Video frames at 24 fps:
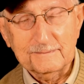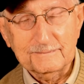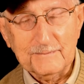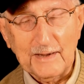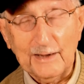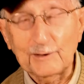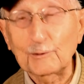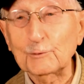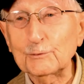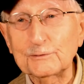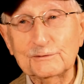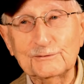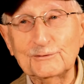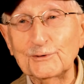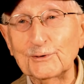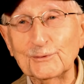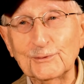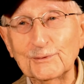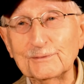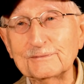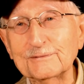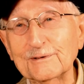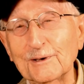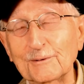I always
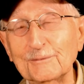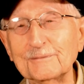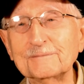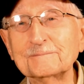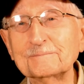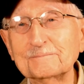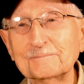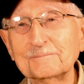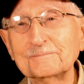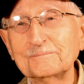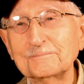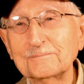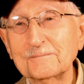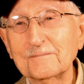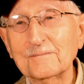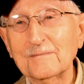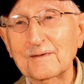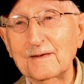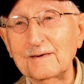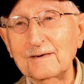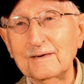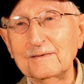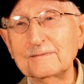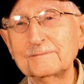do. So,
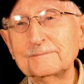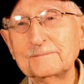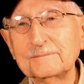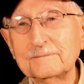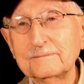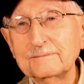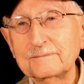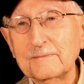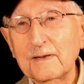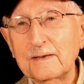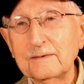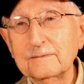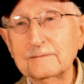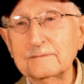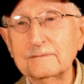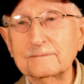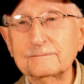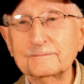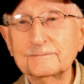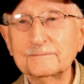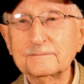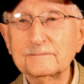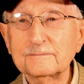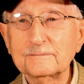yeah. It was good. Now,
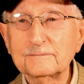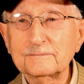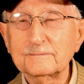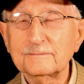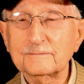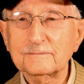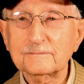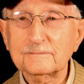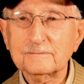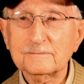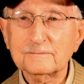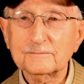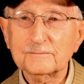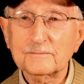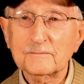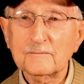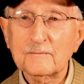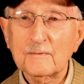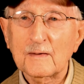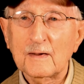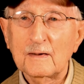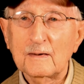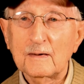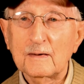did they know you were coming,
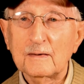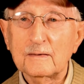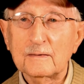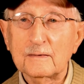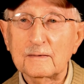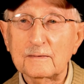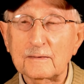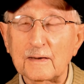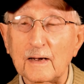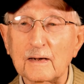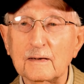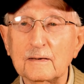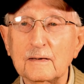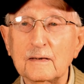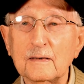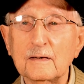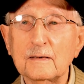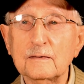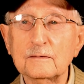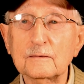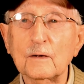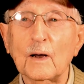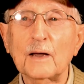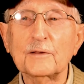or did you surprise
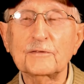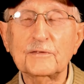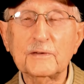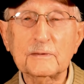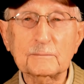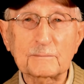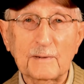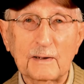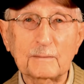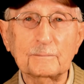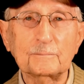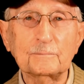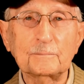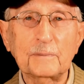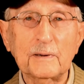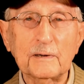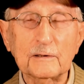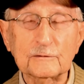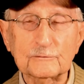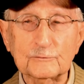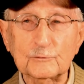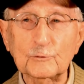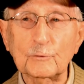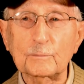people? No, I think my
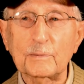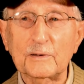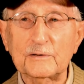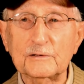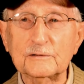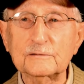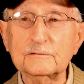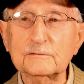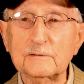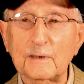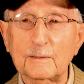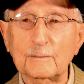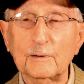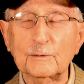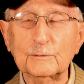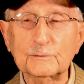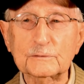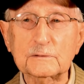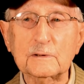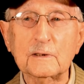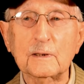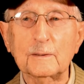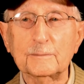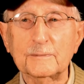parents knew by this time I was
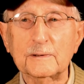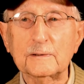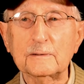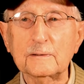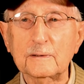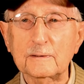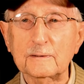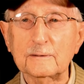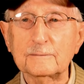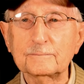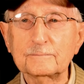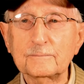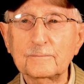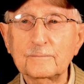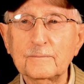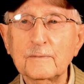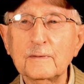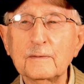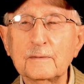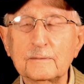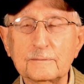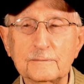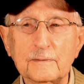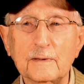coming. Yeah, maybe you could have
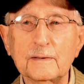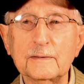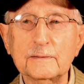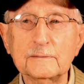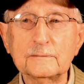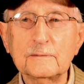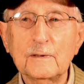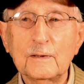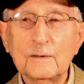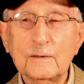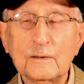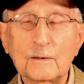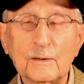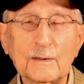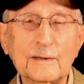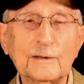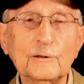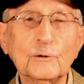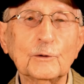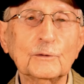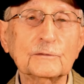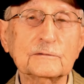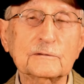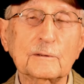called them at that point too. I
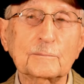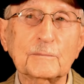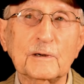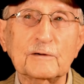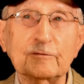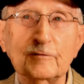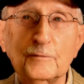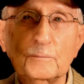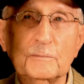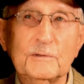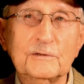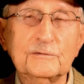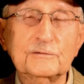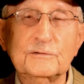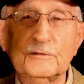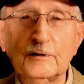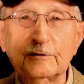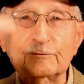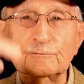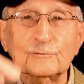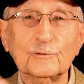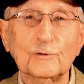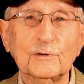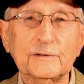know somebody from the
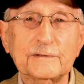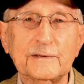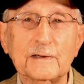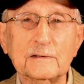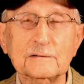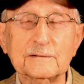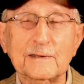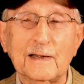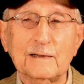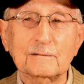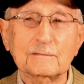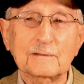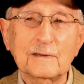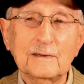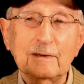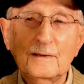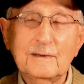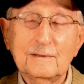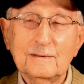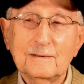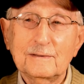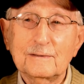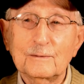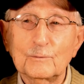6th Corps yelled out,
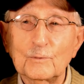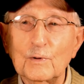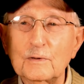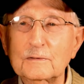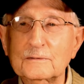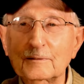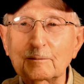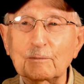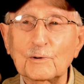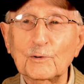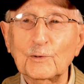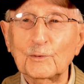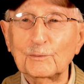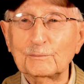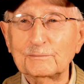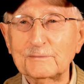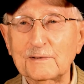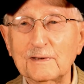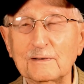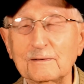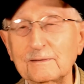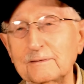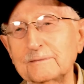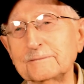"Welcome home!"
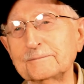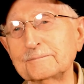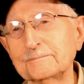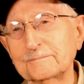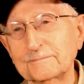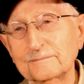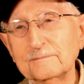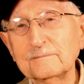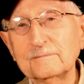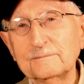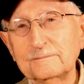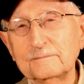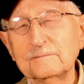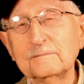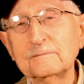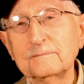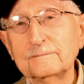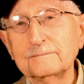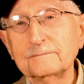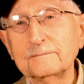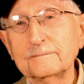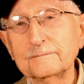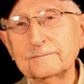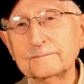Yeah. Yeah,
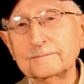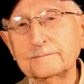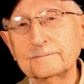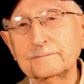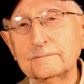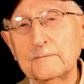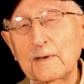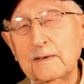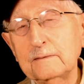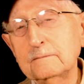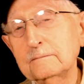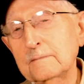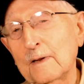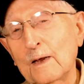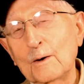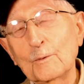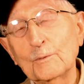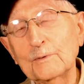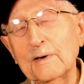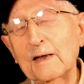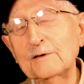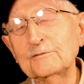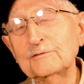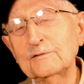that's good. And that's good.
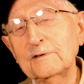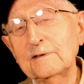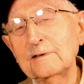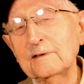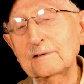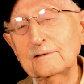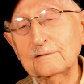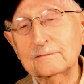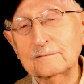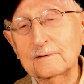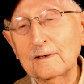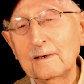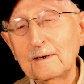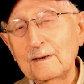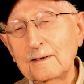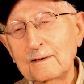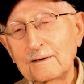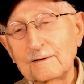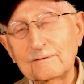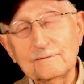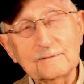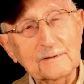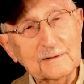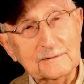When I see
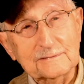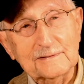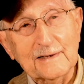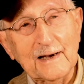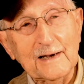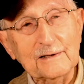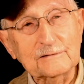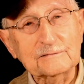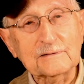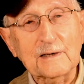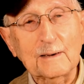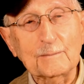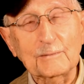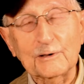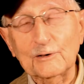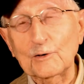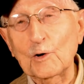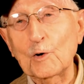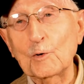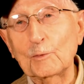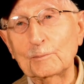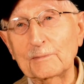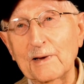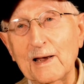these guys coming
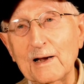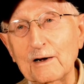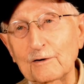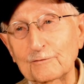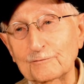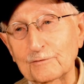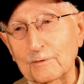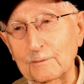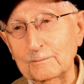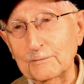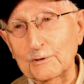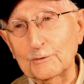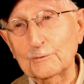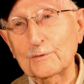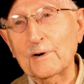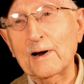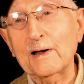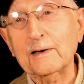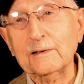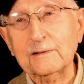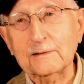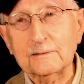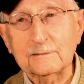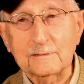home now from
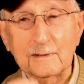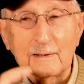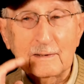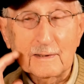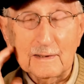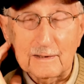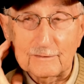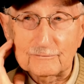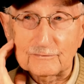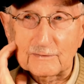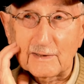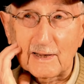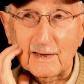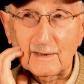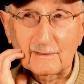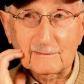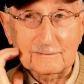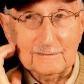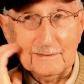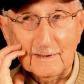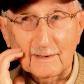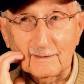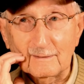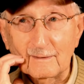Iraq and
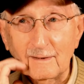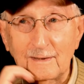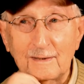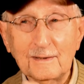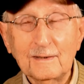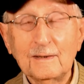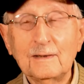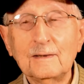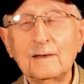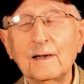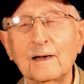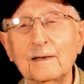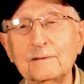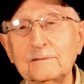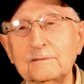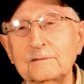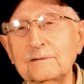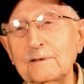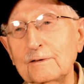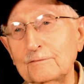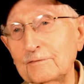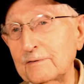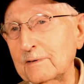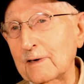Afghanistan on
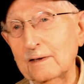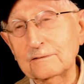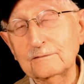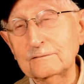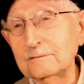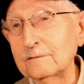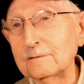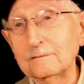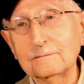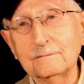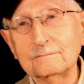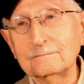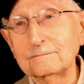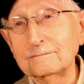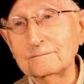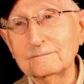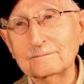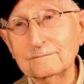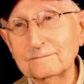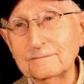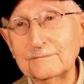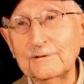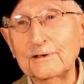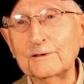TV, I still
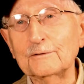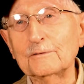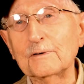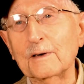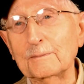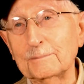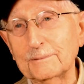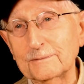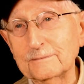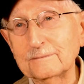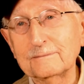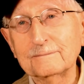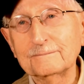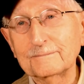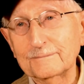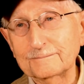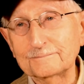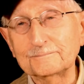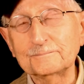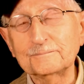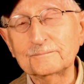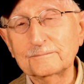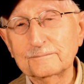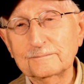tear up.
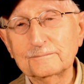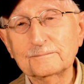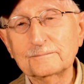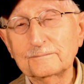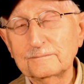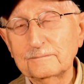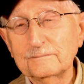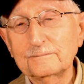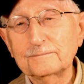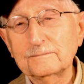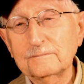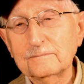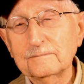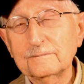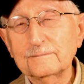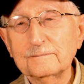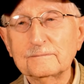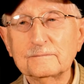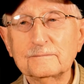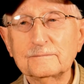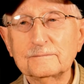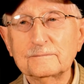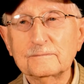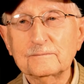Yeah,
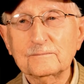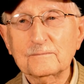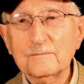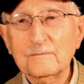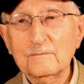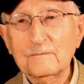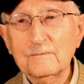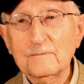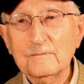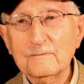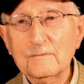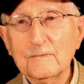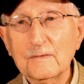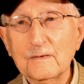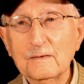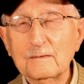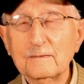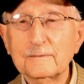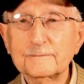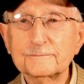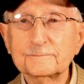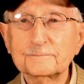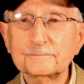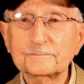no, that's good. And you
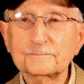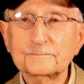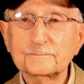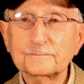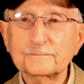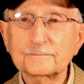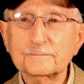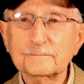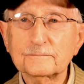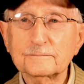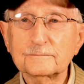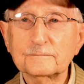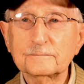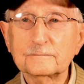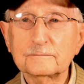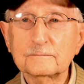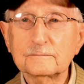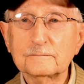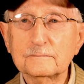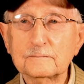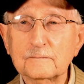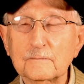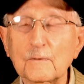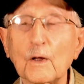were in uniform, it
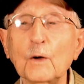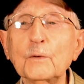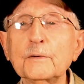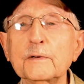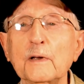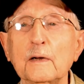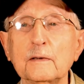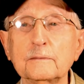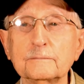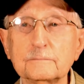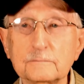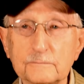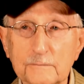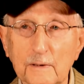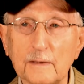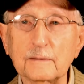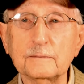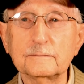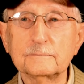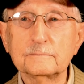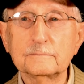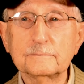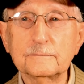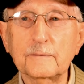sounds like, too, right? Yeah. Yeah.
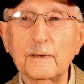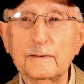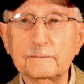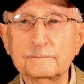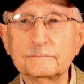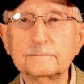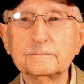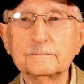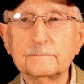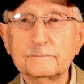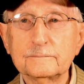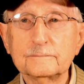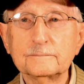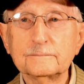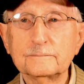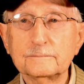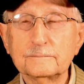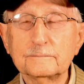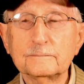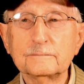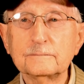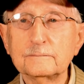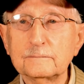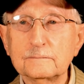You probably didn't have
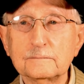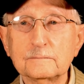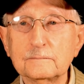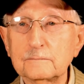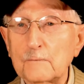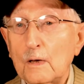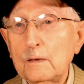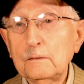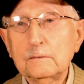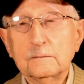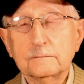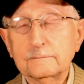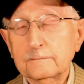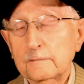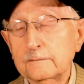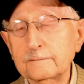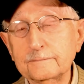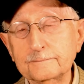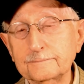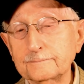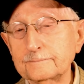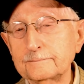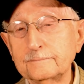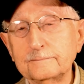any
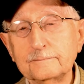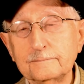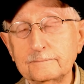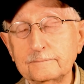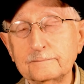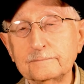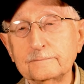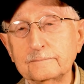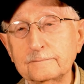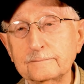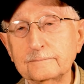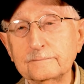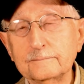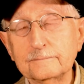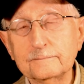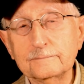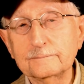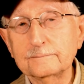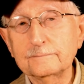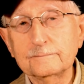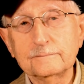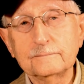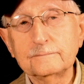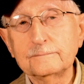civilian clothes to
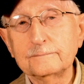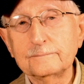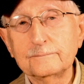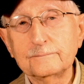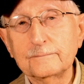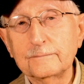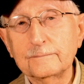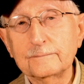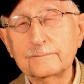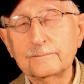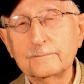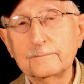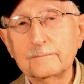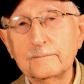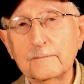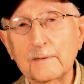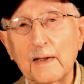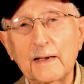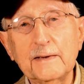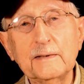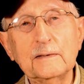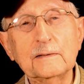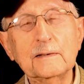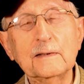put on.
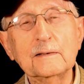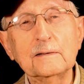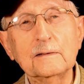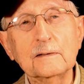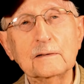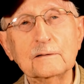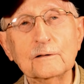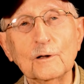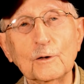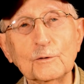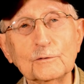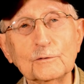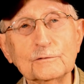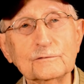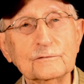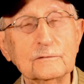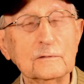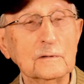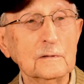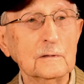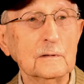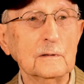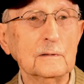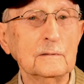I didn't get any clothes
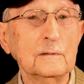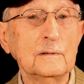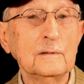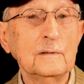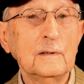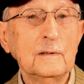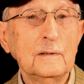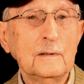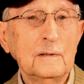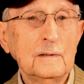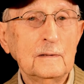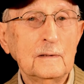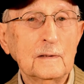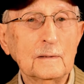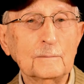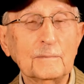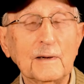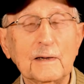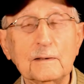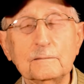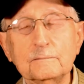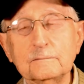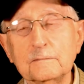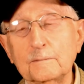till
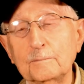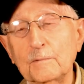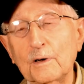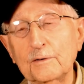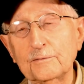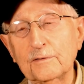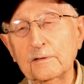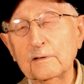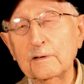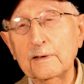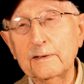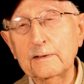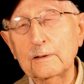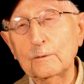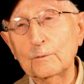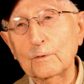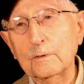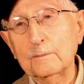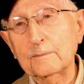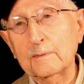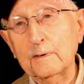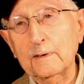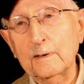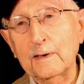about a month later,
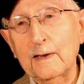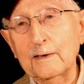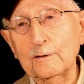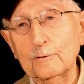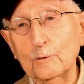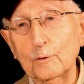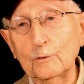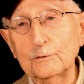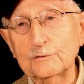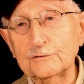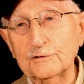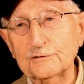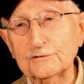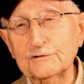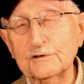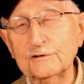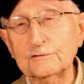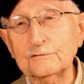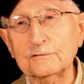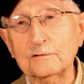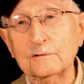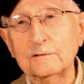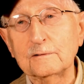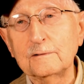when I had an older
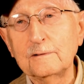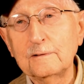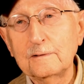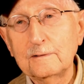sister.